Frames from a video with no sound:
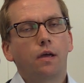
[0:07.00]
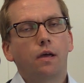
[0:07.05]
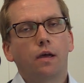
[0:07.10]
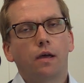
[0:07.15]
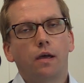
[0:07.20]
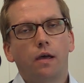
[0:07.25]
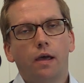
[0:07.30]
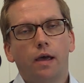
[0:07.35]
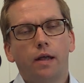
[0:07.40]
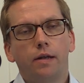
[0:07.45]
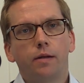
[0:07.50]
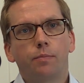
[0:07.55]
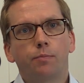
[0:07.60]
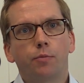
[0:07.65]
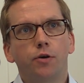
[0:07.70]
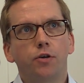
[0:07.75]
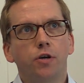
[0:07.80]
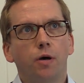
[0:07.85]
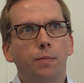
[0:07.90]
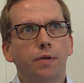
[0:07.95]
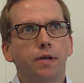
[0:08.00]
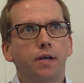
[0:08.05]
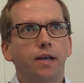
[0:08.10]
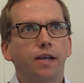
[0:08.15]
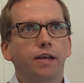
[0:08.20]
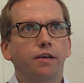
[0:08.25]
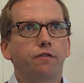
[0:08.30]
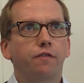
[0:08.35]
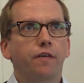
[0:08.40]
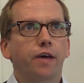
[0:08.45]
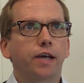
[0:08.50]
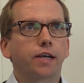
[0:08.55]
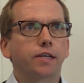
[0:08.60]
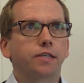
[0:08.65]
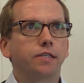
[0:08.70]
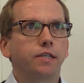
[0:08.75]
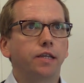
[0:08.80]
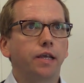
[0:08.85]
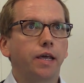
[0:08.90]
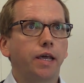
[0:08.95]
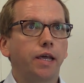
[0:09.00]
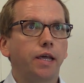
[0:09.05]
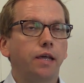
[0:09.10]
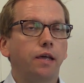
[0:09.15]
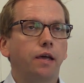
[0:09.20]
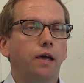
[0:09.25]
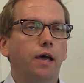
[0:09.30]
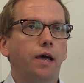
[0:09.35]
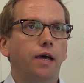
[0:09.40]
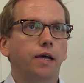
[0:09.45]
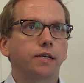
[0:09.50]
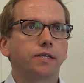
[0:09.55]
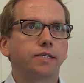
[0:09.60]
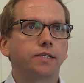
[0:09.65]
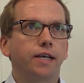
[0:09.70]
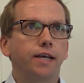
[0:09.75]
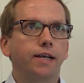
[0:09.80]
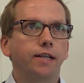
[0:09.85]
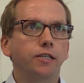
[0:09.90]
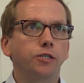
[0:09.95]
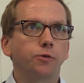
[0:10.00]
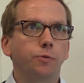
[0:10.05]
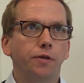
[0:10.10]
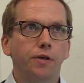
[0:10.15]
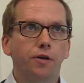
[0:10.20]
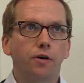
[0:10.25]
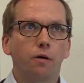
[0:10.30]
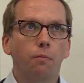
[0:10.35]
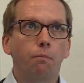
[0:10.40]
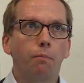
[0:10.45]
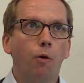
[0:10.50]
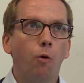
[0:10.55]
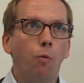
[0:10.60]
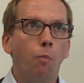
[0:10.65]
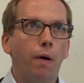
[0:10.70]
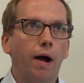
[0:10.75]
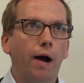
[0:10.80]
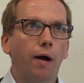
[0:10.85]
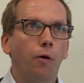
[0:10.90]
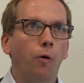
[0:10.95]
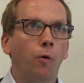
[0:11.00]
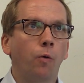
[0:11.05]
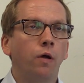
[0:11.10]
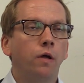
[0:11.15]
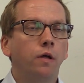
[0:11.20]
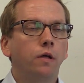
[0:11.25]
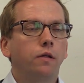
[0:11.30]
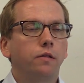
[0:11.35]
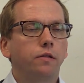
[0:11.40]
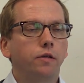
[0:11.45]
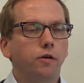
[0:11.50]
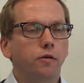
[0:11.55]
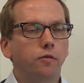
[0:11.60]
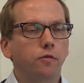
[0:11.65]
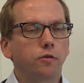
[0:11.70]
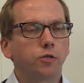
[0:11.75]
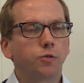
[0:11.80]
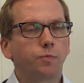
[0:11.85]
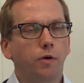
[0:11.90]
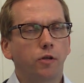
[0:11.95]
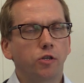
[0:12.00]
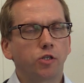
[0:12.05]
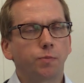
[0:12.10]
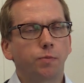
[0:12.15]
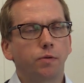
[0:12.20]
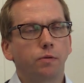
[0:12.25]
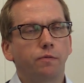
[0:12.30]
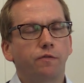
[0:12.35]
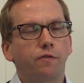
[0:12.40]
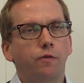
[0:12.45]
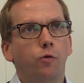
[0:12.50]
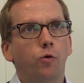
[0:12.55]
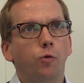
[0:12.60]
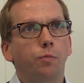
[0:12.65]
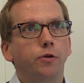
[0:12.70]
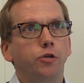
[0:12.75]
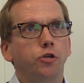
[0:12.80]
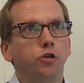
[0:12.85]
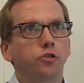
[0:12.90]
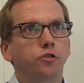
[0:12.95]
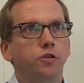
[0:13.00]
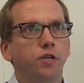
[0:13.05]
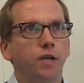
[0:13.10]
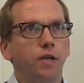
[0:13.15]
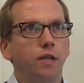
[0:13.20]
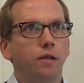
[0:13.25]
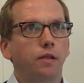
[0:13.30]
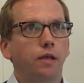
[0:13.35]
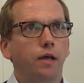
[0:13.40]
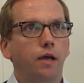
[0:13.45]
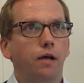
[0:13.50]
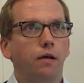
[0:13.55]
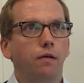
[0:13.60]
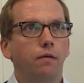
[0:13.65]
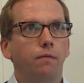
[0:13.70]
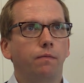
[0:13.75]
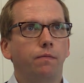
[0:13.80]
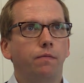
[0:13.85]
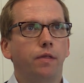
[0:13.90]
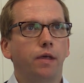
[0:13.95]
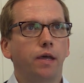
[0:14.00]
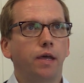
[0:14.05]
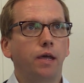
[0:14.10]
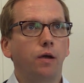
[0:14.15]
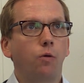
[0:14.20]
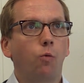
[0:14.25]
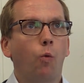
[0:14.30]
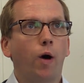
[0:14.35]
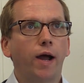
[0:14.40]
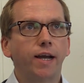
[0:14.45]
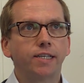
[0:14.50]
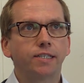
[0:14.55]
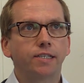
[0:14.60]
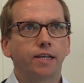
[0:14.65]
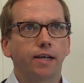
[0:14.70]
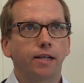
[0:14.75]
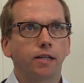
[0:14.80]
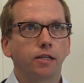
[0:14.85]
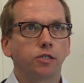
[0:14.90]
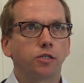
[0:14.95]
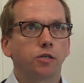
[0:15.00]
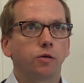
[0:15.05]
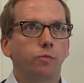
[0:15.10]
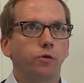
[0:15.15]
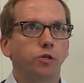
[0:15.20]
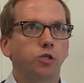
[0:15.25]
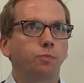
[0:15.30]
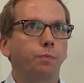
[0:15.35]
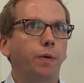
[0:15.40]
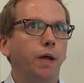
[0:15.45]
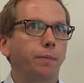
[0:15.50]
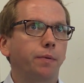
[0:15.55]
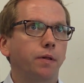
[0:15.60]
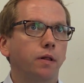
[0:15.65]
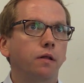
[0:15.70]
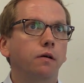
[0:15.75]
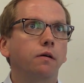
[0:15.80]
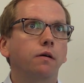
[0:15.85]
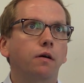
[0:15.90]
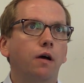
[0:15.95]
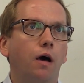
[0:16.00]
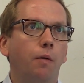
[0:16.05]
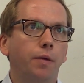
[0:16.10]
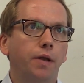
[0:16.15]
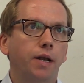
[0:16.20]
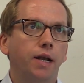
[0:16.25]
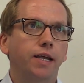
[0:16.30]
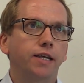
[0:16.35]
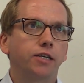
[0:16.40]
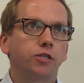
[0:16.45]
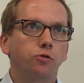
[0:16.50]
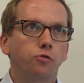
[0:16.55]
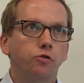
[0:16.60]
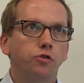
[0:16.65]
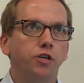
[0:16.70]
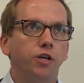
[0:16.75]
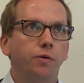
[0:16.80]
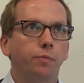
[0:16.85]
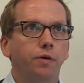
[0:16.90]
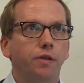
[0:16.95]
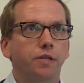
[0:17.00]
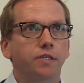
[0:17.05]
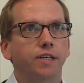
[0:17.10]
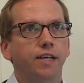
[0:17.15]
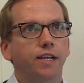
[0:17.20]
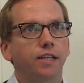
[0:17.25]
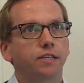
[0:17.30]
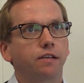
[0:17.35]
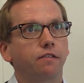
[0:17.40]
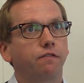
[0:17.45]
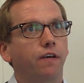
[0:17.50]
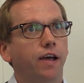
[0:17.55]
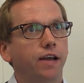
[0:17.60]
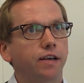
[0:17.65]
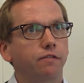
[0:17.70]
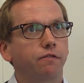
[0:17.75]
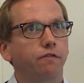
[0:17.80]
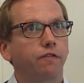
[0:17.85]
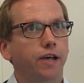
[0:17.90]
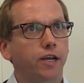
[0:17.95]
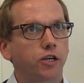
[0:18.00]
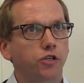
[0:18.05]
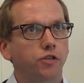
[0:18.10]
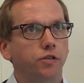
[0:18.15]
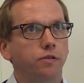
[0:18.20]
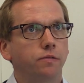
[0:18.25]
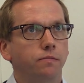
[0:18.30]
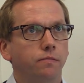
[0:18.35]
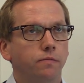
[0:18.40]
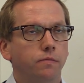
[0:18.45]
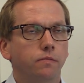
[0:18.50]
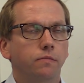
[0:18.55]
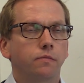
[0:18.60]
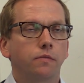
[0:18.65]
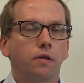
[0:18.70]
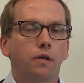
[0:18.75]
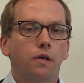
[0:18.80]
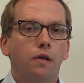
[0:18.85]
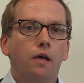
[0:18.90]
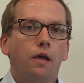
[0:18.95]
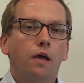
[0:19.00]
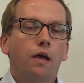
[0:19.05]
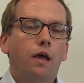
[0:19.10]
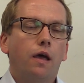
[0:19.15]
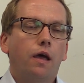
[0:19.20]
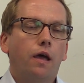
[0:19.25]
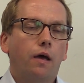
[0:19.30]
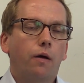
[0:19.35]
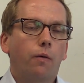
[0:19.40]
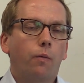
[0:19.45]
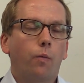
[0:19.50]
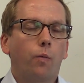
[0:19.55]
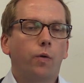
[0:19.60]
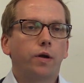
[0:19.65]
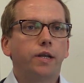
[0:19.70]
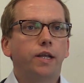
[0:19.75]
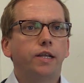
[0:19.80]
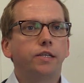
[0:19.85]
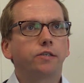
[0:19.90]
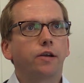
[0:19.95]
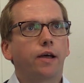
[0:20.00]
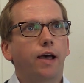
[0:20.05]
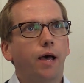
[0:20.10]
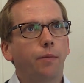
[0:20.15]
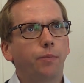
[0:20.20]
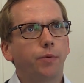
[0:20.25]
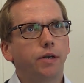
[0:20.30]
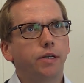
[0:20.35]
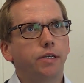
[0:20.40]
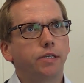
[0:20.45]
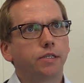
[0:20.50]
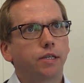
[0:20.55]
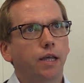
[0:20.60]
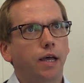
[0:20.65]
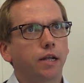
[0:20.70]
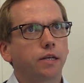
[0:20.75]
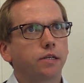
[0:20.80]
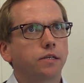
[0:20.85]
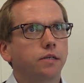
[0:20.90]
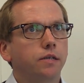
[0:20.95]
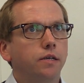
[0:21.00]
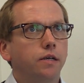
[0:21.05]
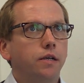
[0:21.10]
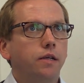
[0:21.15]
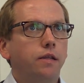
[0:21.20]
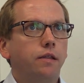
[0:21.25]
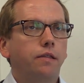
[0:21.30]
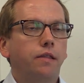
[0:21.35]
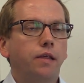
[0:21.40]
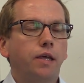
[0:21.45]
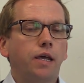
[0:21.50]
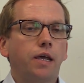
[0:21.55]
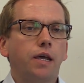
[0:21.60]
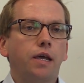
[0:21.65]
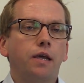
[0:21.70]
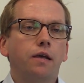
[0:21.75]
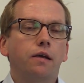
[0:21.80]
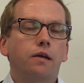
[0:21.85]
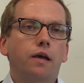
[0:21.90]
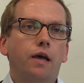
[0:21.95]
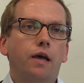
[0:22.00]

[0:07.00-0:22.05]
and it predominantly affects the cells within our bone marrow that are responsible for producing the white cells, which people commonly associate with cells that fight infection. What tends to happen is that the